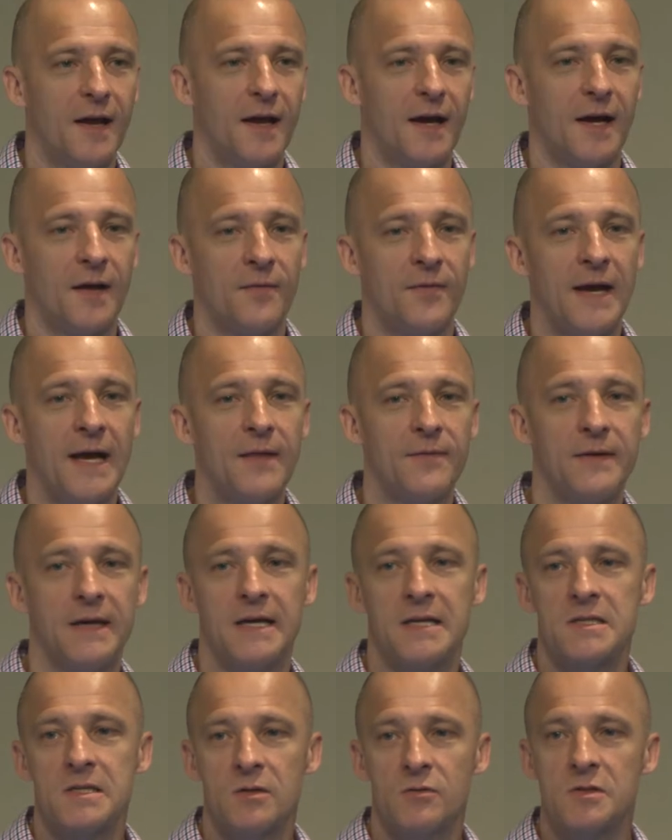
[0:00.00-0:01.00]
uh, that, the
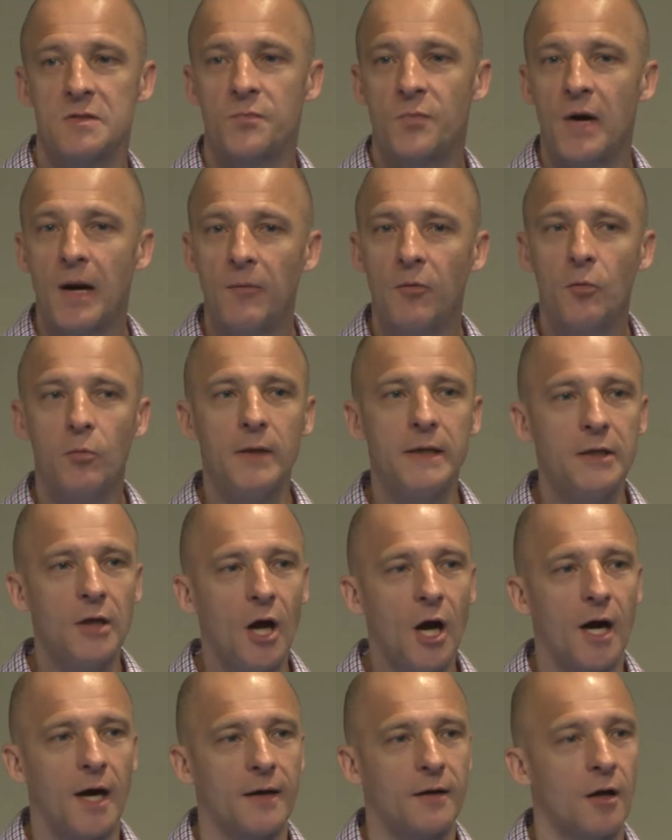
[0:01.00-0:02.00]
answer is probably
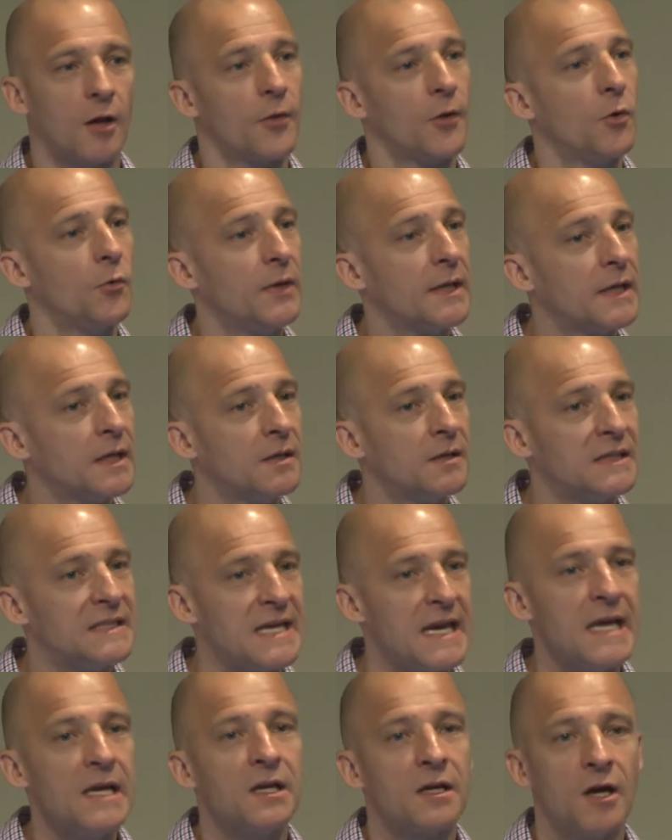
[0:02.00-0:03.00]
not, although we can
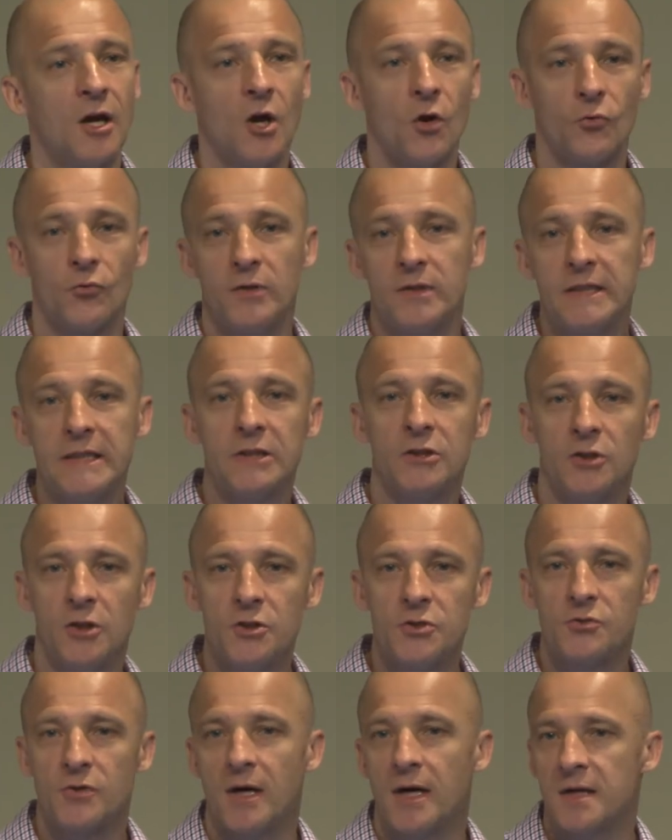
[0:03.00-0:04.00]
take really
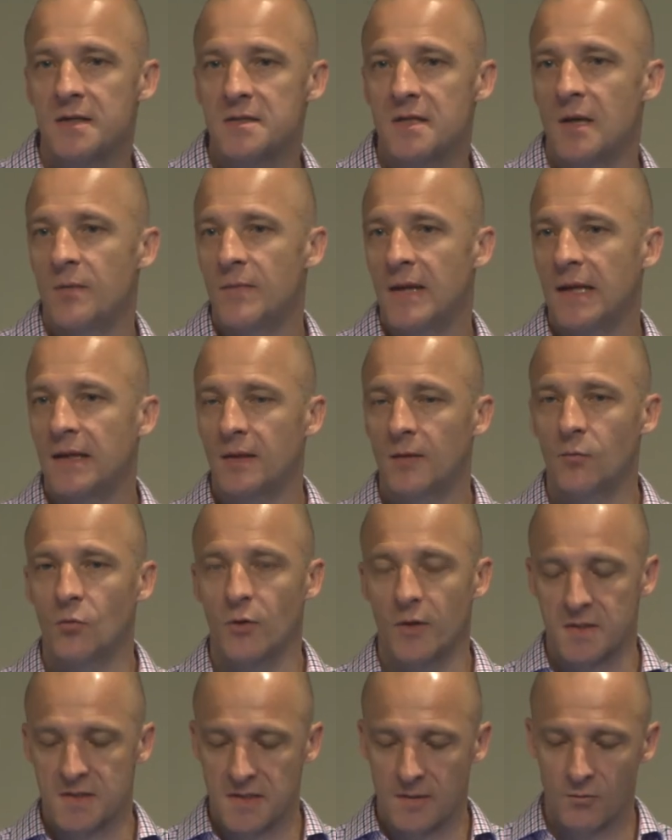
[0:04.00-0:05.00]
good drugs and make them
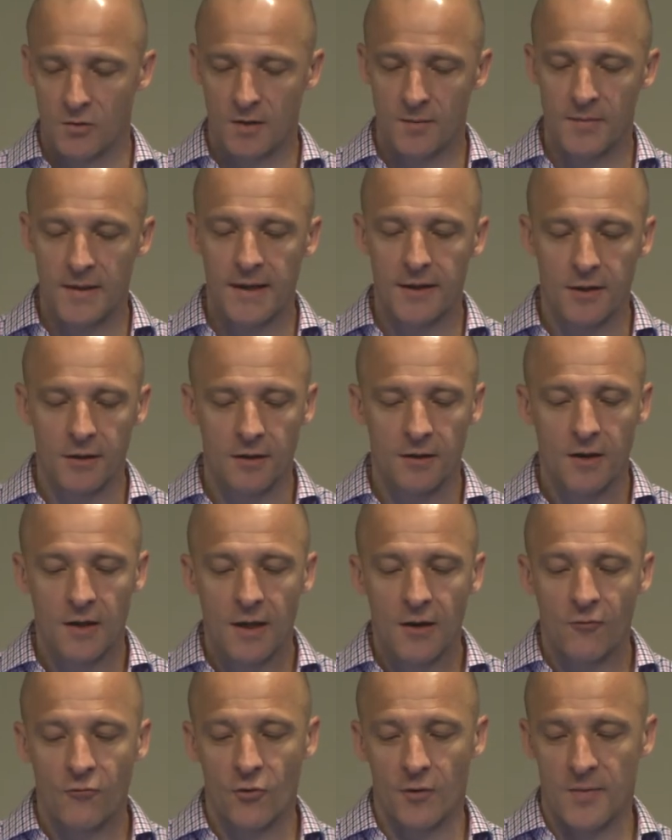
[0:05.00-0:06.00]
work somewhat better
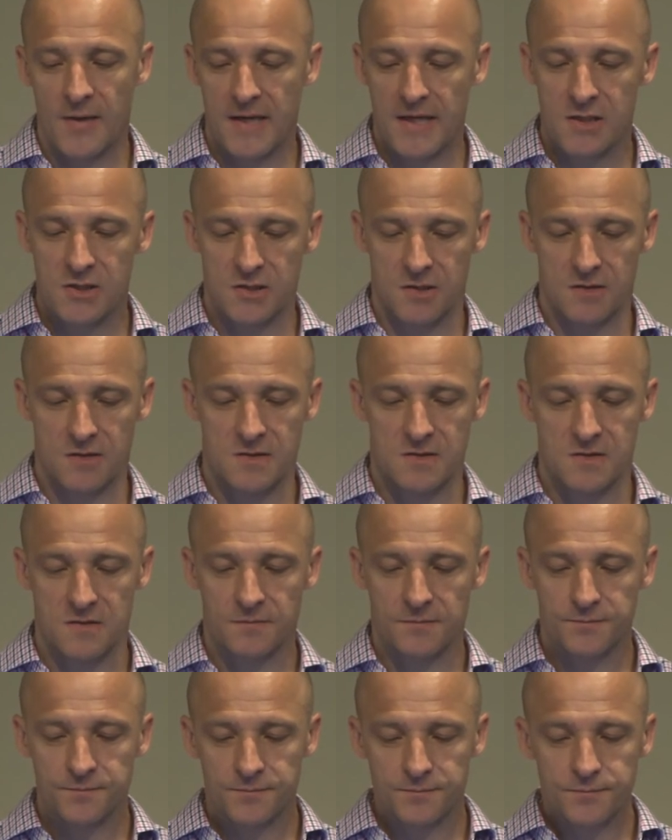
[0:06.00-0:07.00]
for patients.
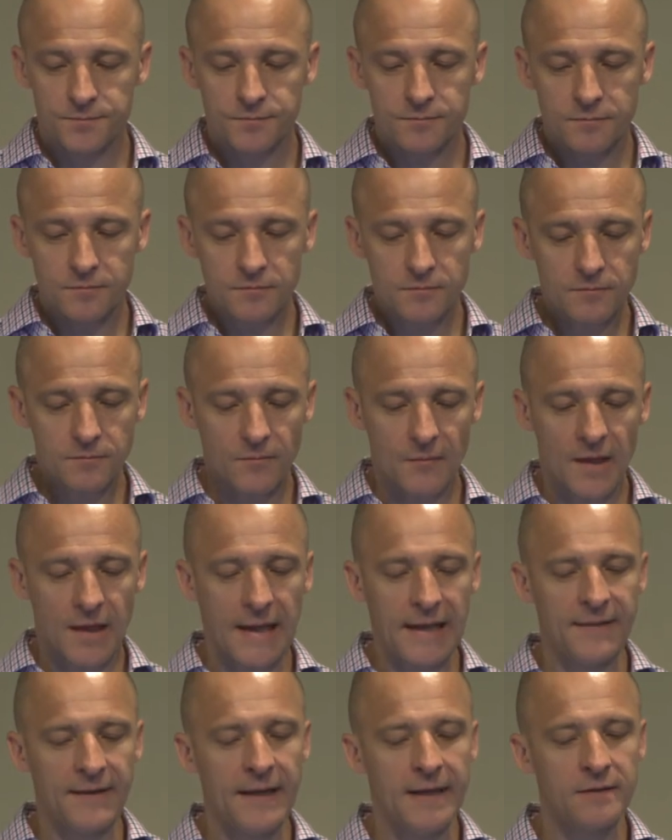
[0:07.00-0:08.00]

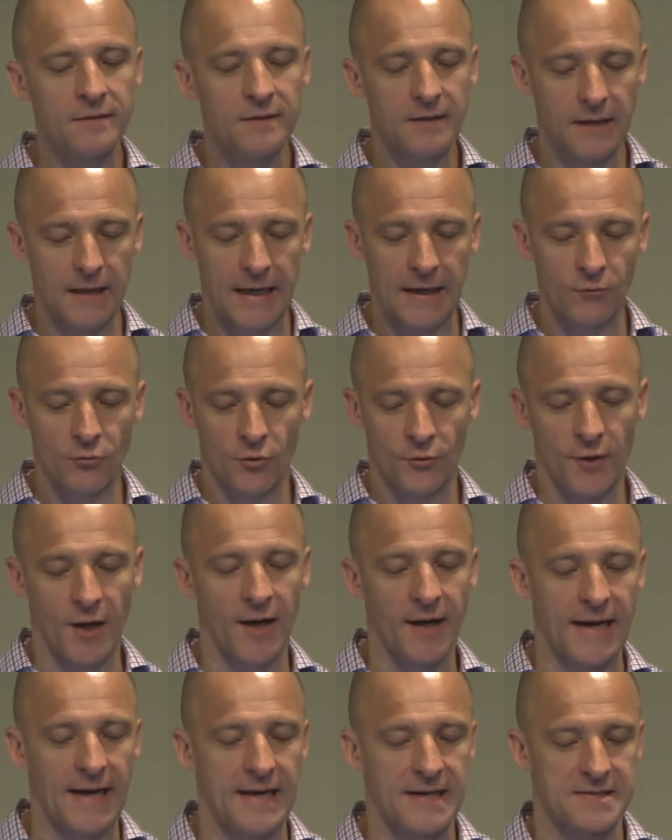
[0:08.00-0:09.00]
And then I will
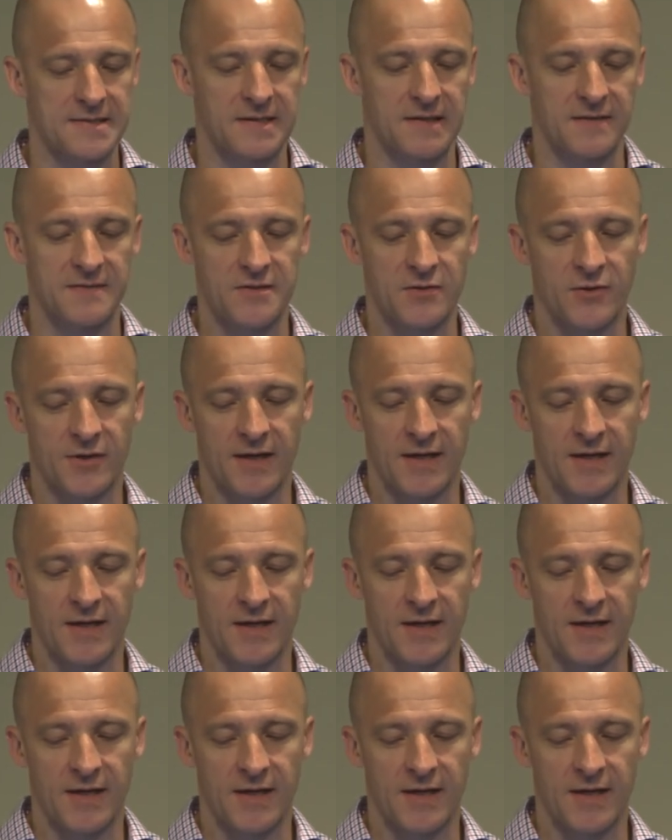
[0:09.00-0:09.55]
not ask, is there an